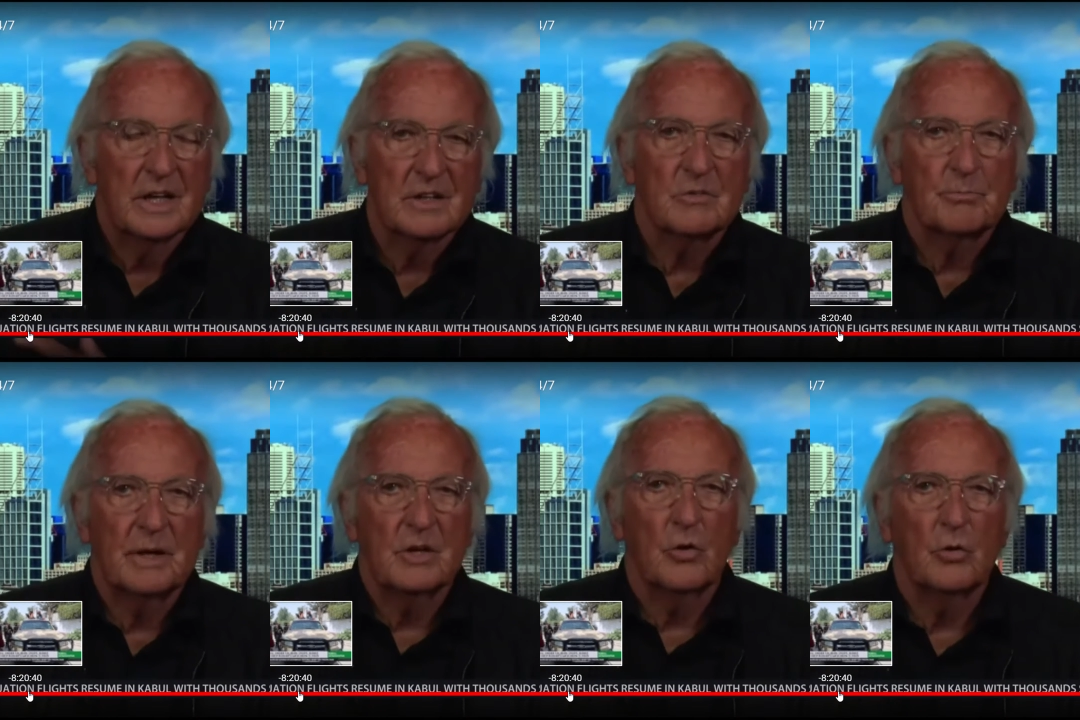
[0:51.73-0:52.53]
It'll
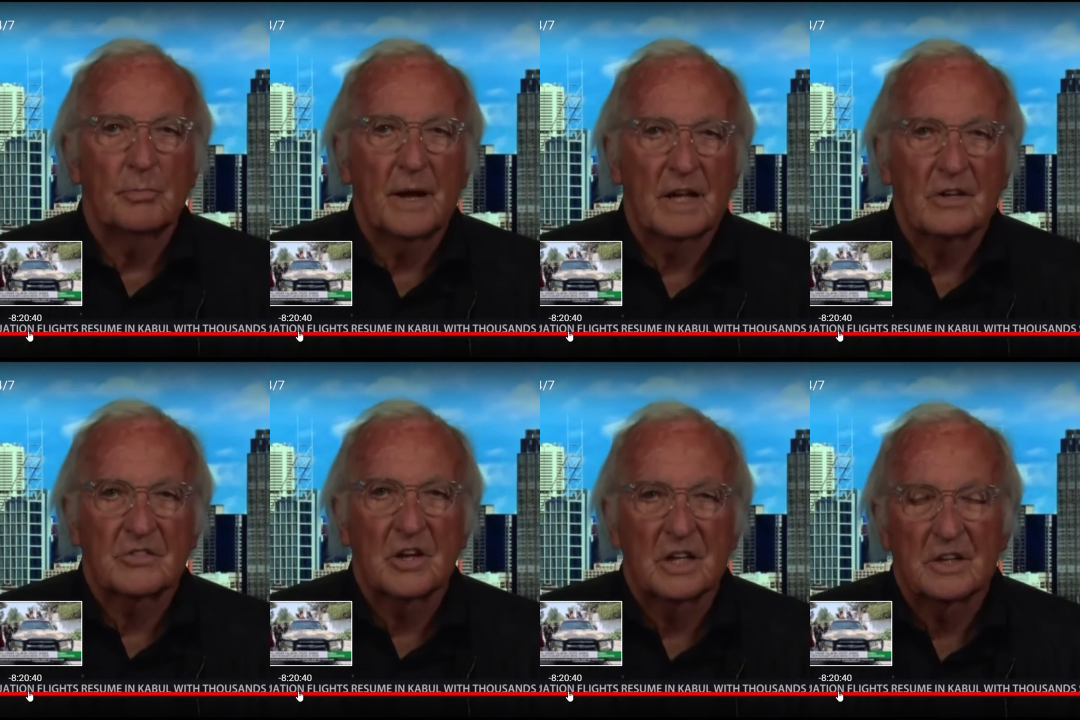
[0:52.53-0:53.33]
be called
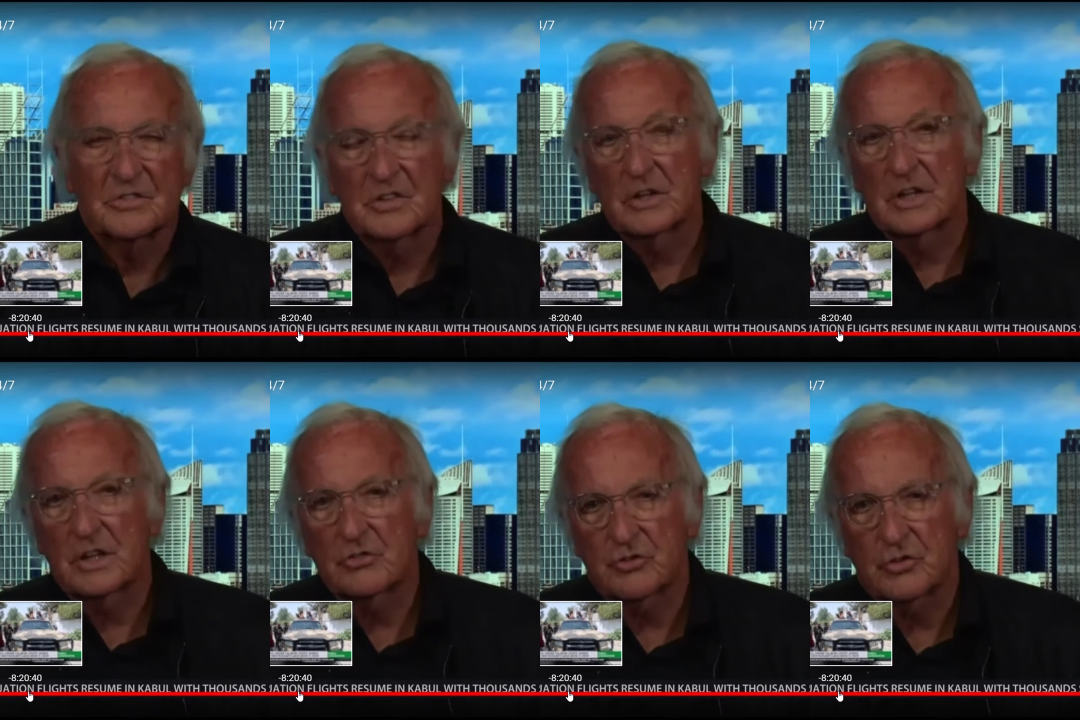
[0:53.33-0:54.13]
Palestine is still
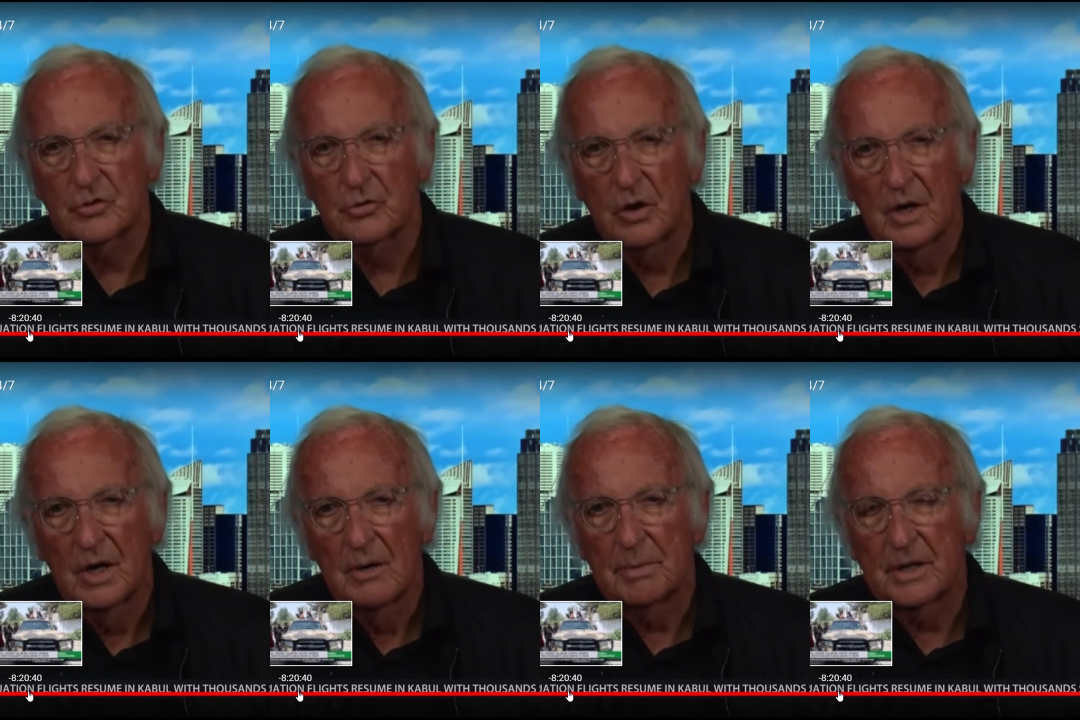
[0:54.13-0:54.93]
the issue
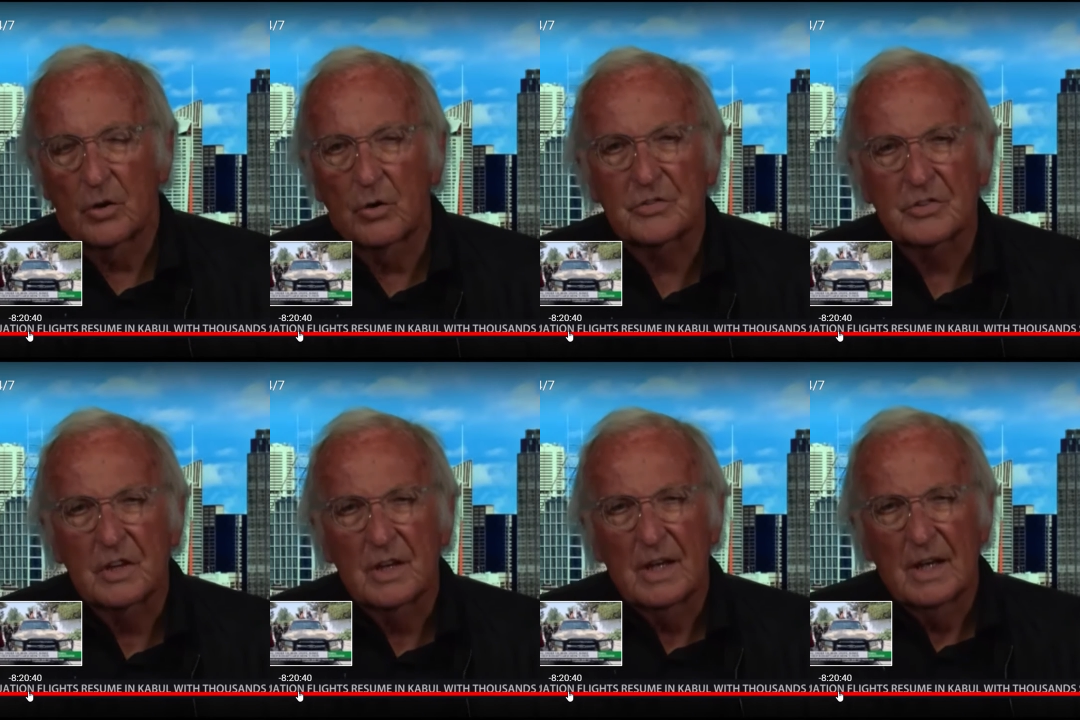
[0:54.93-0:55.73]

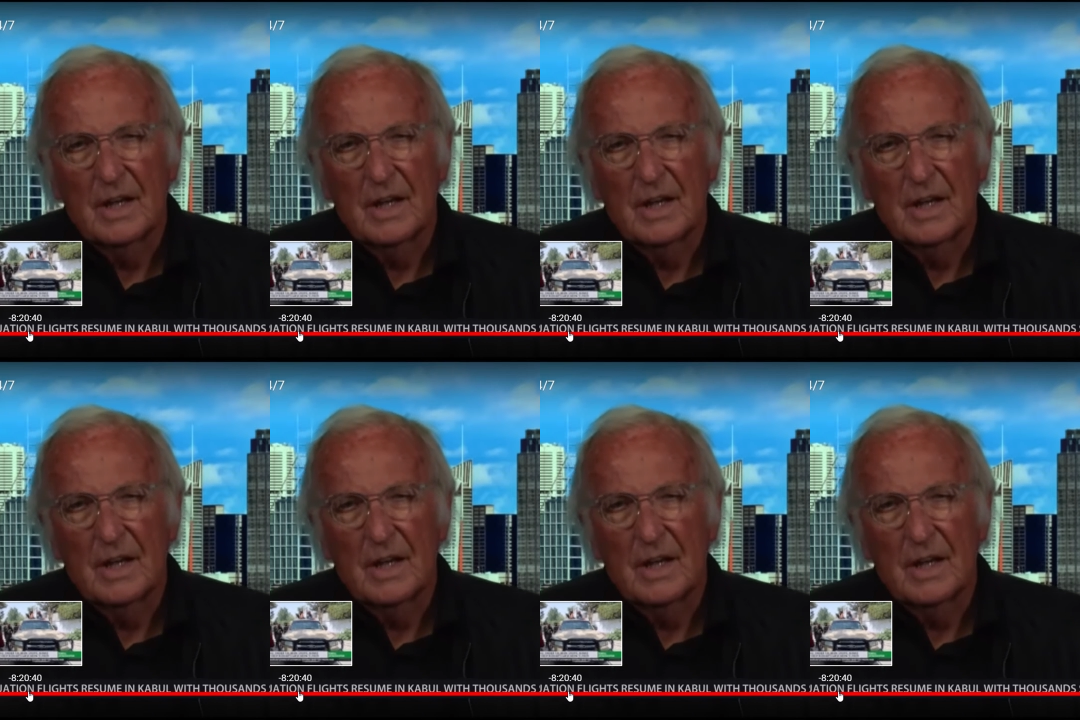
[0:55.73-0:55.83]
because